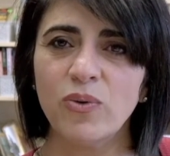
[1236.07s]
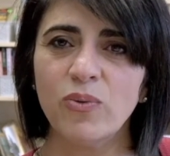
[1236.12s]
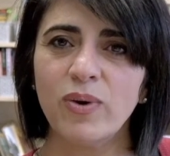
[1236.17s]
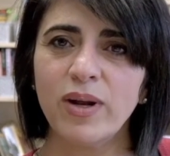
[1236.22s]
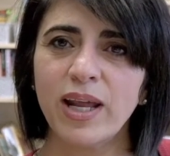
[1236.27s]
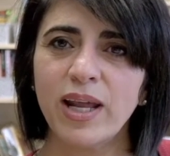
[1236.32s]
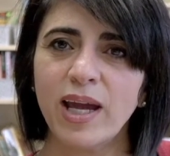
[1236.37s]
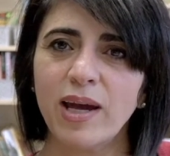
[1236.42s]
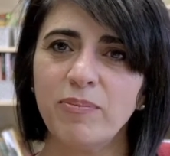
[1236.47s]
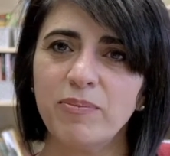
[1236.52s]

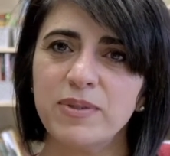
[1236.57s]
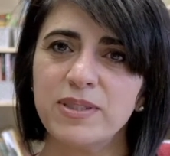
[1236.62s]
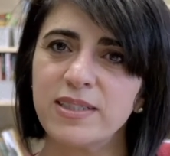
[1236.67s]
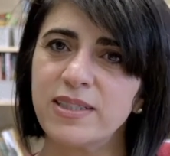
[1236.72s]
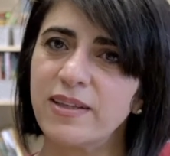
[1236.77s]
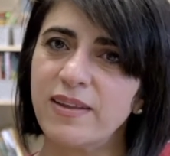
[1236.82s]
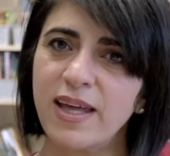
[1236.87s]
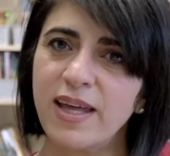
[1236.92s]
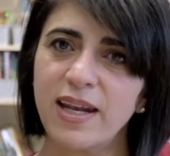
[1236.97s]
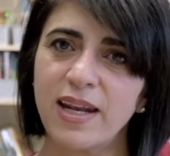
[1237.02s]
What happens
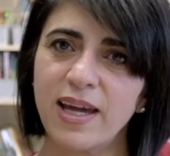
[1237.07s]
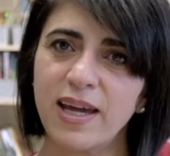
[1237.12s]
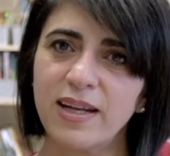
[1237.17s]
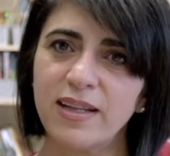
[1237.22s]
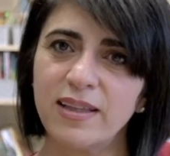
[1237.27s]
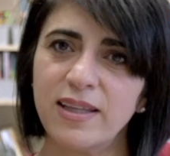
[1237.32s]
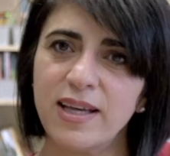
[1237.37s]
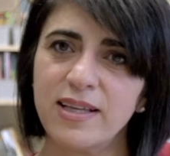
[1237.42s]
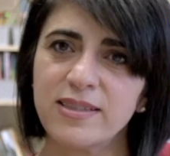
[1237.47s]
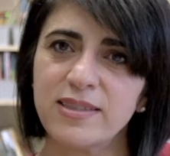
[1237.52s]
to that
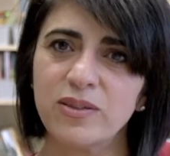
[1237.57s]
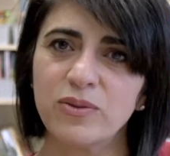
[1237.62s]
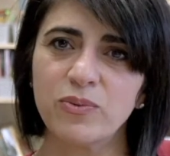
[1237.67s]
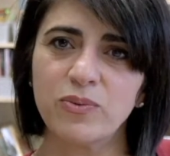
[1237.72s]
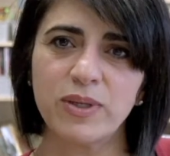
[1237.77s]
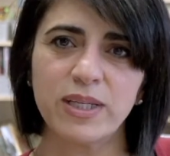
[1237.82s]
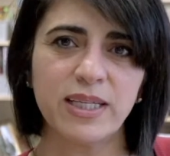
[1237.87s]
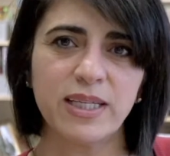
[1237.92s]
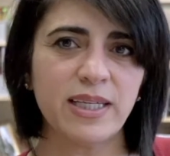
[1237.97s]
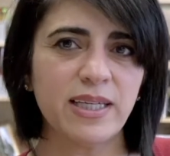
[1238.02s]
adolescent
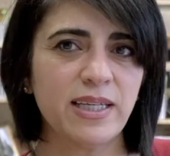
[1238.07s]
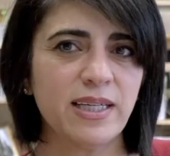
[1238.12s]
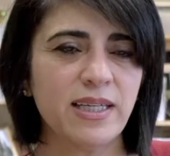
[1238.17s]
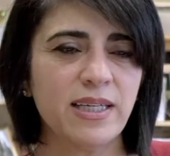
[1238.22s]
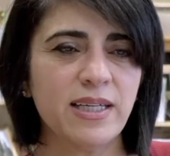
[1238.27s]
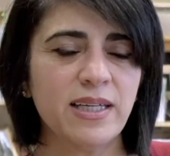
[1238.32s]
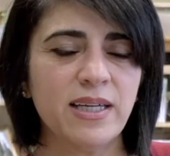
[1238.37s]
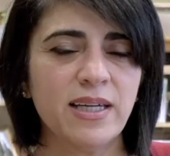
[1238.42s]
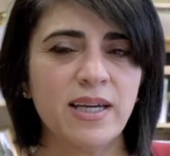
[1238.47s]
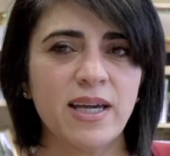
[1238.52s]
when
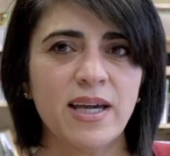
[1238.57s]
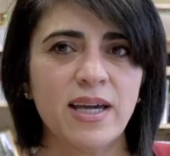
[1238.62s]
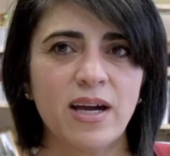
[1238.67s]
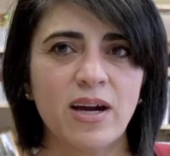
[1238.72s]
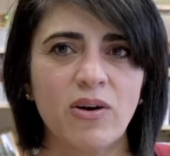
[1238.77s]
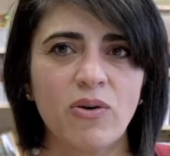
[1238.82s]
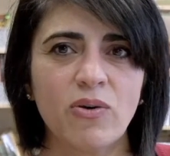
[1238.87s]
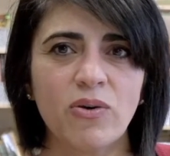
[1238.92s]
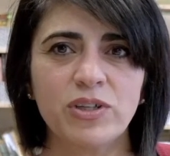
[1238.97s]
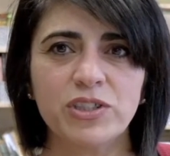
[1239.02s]
he
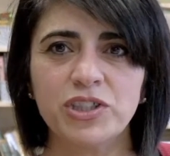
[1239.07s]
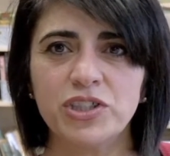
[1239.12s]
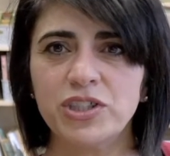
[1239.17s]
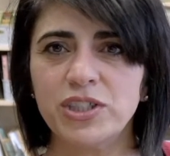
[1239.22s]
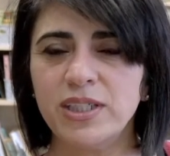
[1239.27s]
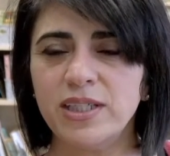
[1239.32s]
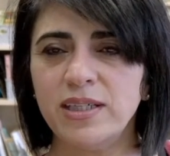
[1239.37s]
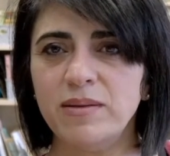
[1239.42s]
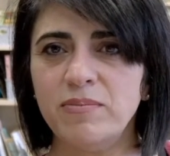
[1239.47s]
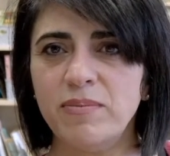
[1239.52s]
or
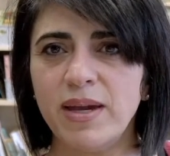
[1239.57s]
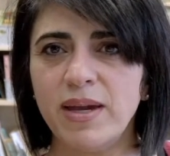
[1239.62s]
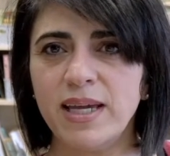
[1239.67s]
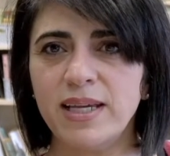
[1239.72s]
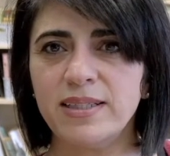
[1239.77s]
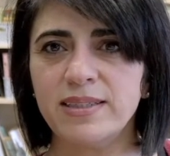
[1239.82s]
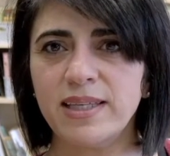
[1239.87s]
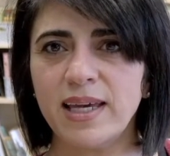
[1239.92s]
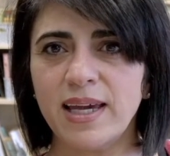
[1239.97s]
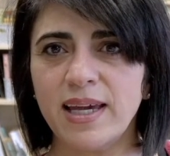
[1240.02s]
she
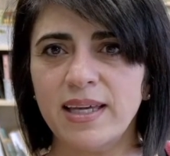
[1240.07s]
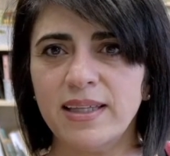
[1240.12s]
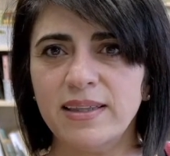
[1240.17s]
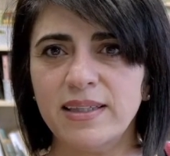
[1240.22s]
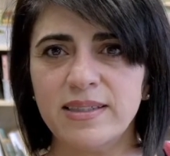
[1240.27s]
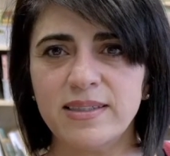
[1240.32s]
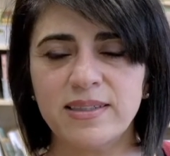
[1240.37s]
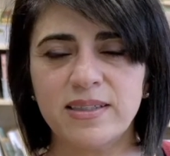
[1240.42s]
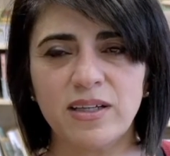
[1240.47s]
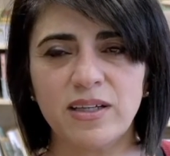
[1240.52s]
makes a
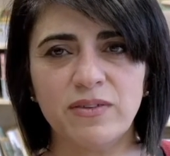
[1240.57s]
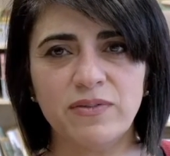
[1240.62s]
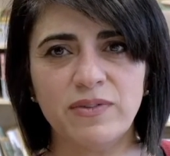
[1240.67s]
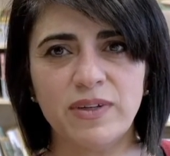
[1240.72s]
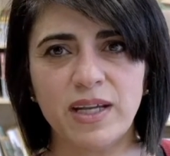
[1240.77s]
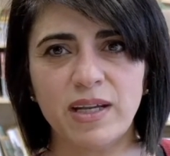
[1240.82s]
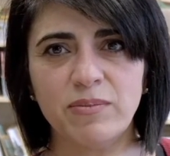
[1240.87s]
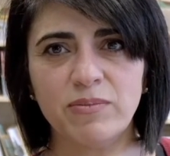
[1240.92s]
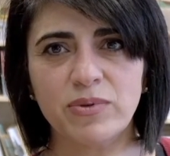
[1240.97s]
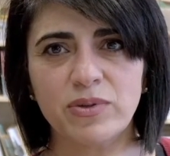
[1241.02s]
list of
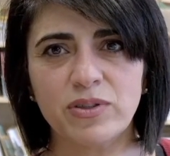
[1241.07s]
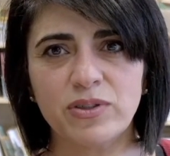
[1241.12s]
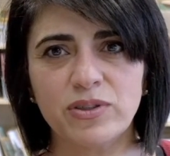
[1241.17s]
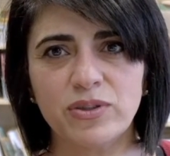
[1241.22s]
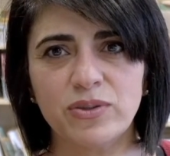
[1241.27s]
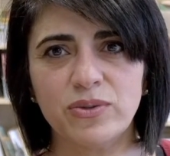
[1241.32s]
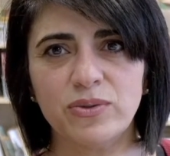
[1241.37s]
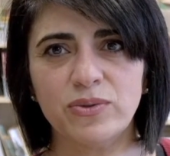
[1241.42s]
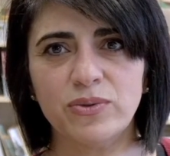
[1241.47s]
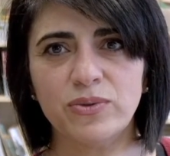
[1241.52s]

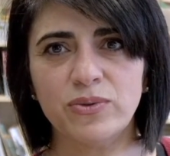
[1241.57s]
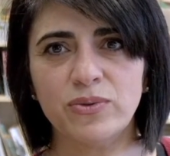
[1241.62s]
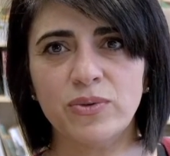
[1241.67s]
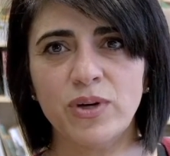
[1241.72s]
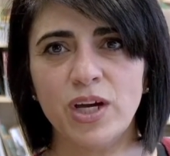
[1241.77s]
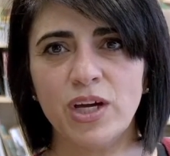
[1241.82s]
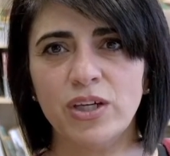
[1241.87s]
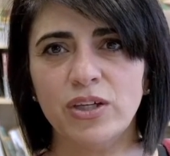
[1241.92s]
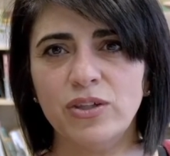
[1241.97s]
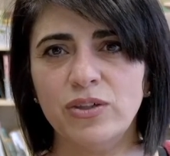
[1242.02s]
neighbors who
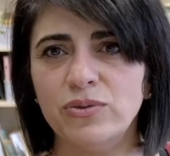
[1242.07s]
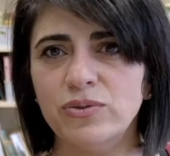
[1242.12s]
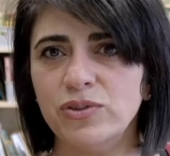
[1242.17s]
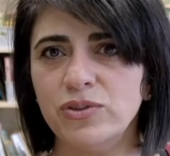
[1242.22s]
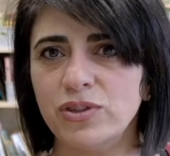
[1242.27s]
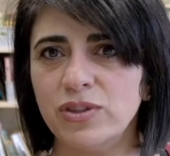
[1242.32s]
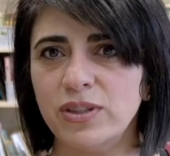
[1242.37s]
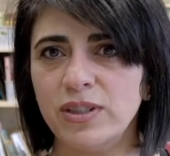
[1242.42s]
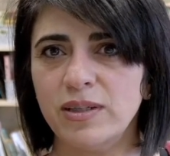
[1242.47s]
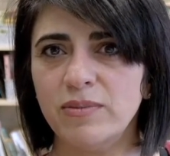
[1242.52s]

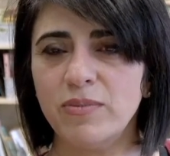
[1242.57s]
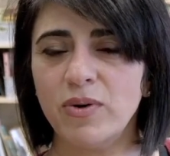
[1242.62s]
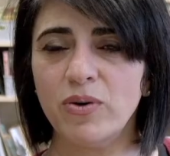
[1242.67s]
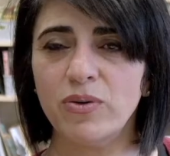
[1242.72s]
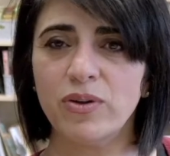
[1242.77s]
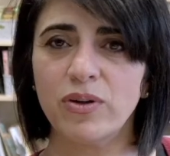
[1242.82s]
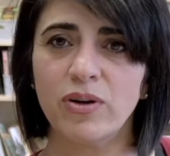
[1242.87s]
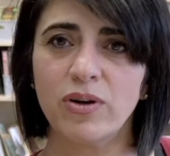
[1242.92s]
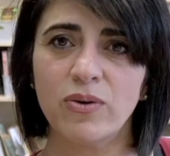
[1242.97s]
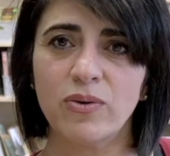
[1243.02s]
usually
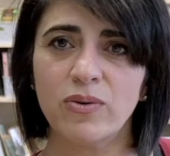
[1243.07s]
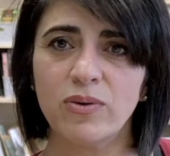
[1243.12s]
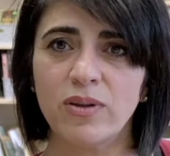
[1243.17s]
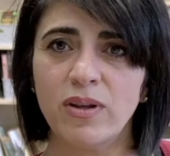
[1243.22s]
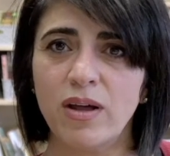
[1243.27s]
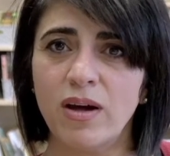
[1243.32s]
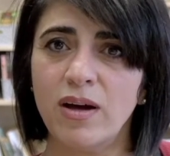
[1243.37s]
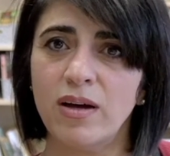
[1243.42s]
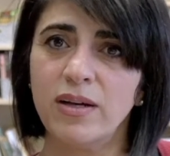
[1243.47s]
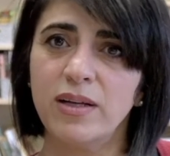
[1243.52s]
mow their own
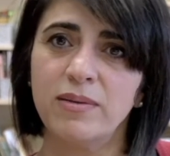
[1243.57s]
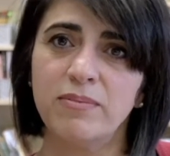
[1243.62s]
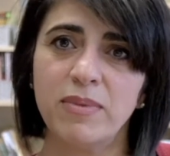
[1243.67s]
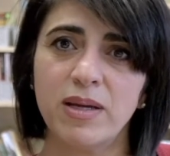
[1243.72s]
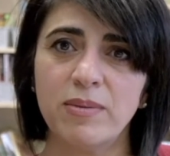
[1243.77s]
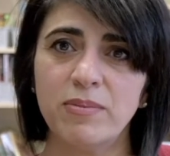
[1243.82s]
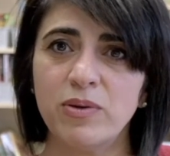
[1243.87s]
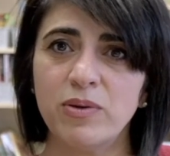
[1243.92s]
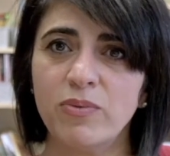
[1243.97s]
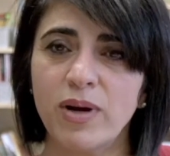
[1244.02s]
lawn and
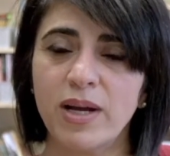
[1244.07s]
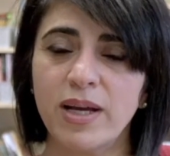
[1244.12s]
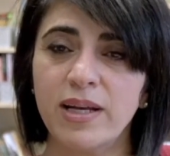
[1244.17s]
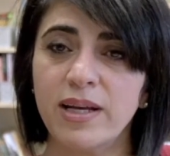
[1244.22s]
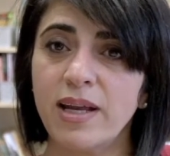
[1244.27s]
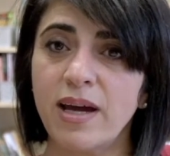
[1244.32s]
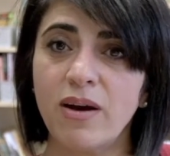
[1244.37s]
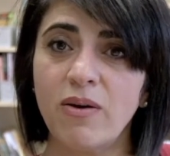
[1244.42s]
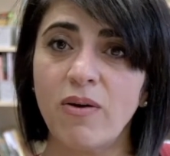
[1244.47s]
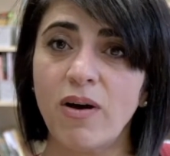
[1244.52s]
maybe right
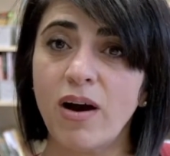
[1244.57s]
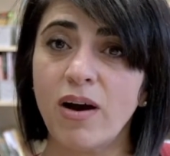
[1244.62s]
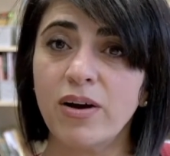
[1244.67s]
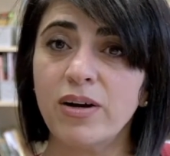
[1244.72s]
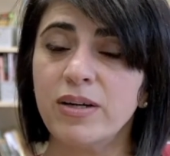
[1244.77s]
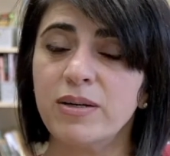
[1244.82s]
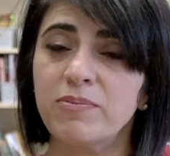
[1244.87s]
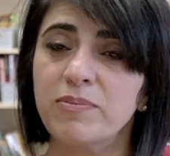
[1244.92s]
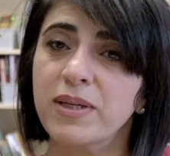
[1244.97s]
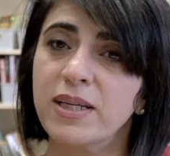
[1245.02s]
now
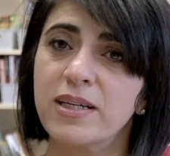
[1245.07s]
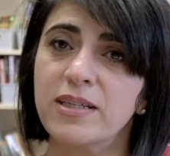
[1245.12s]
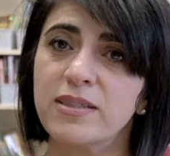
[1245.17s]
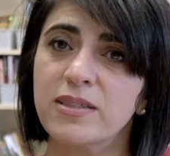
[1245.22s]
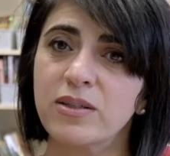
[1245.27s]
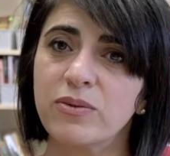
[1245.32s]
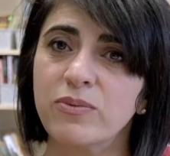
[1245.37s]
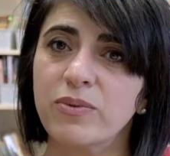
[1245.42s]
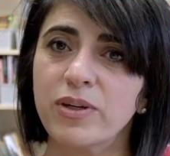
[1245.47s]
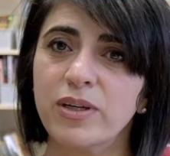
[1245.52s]
aren't because
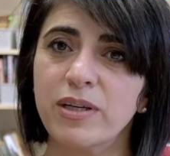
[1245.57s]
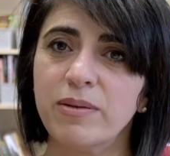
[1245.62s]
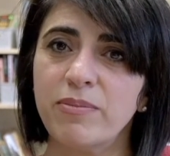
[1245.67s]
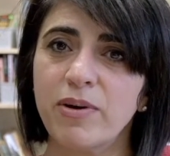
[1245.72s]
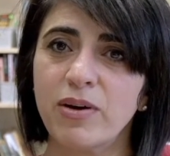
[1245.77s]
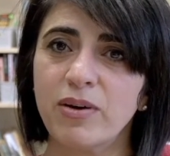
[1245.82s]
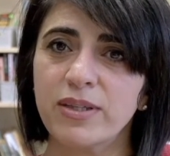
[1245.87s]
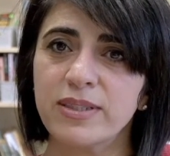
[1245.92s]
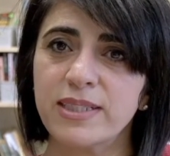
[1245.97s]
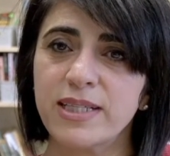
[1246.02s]
they're worried
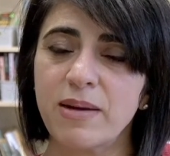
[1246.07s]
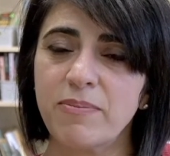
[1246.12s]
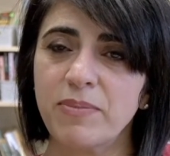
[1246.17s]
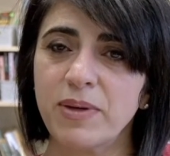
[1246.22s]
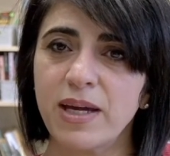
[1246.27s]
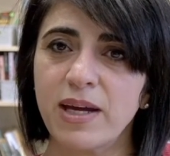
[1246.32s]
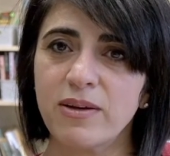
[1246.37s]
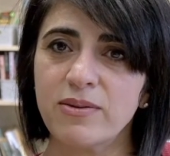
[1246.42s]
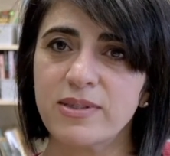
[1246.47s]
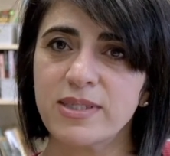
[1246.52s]
about
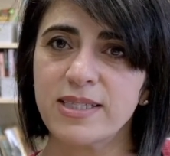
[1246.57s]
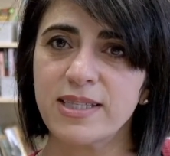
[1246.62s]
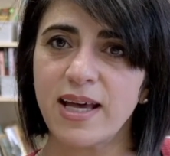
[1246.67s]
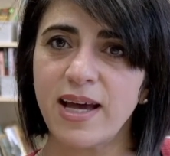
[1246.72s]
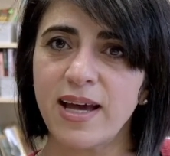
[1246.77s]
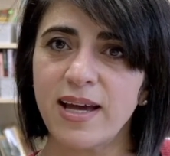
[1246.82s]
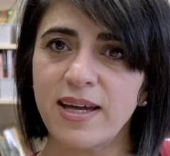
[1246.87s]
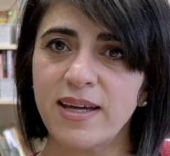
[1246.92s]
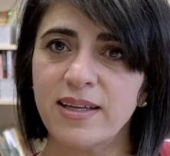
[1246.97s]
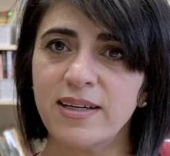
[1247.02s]
stepping
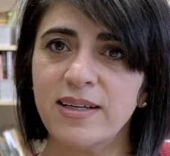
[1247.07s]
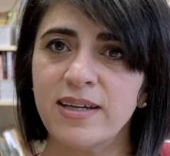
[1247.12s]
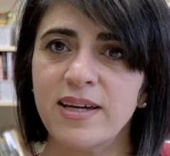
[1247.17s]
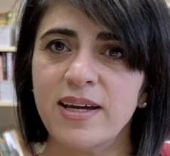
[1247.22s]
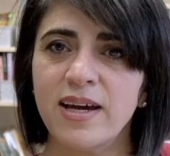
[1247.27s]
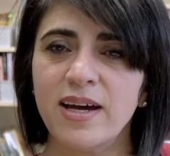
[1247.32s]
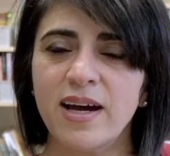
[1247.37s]
outside?